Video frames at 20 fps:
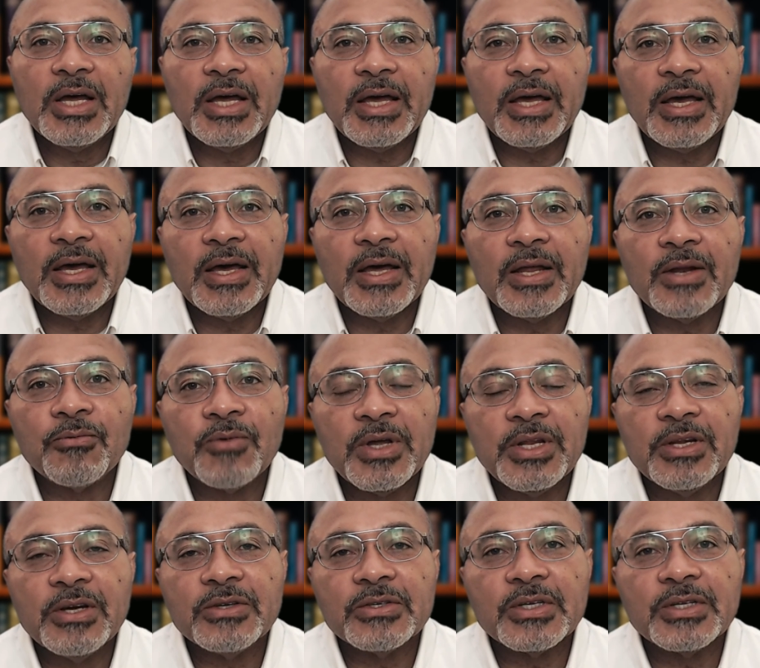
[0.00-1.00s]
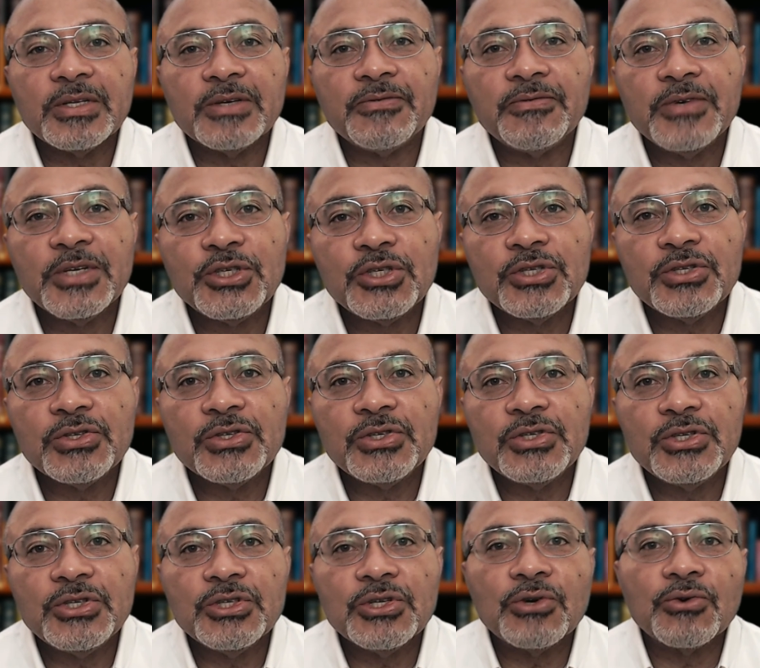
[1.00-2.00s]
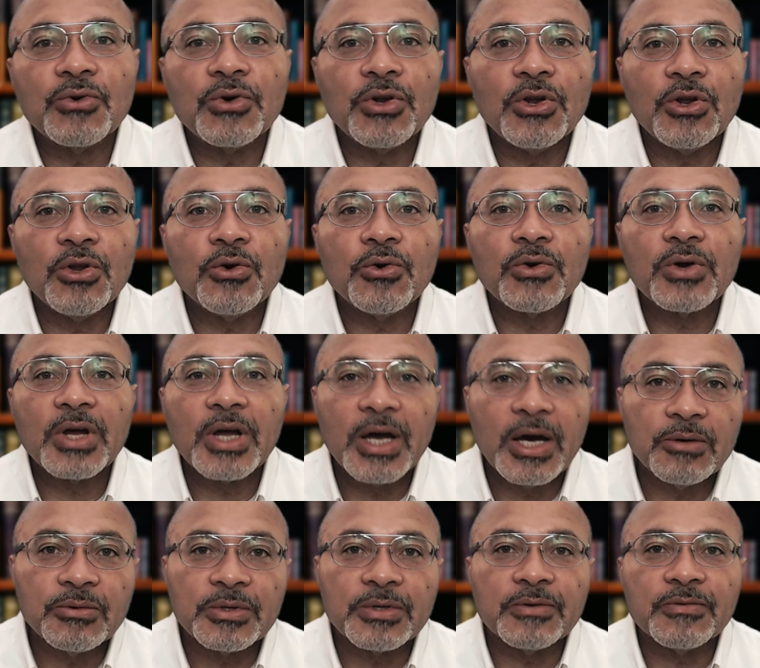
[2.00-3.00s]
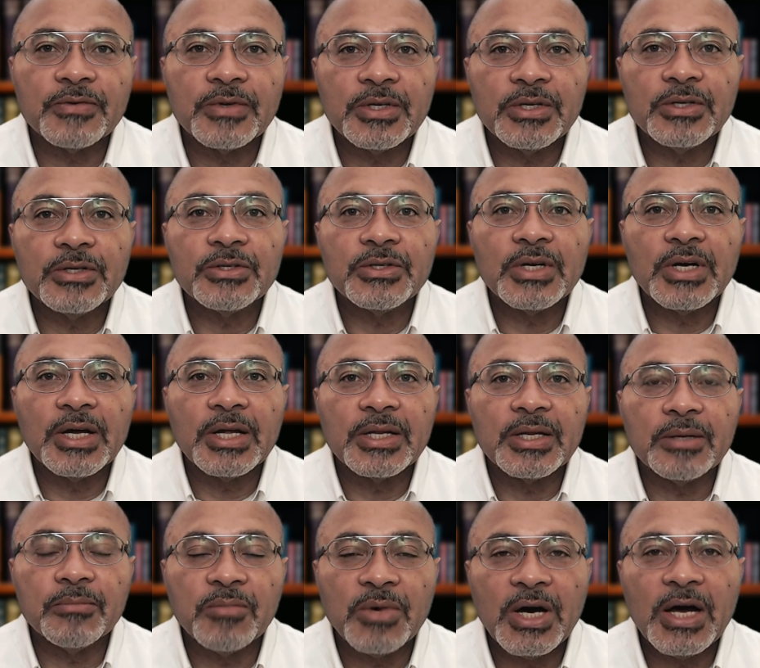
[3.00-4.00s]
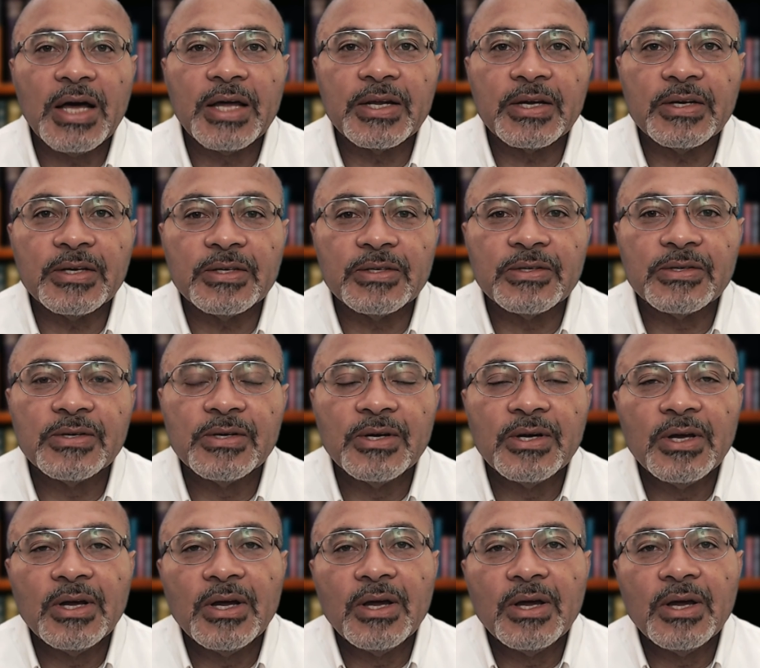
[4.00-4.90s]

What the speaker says: And when there's a deficiency or a low count of these antibodies,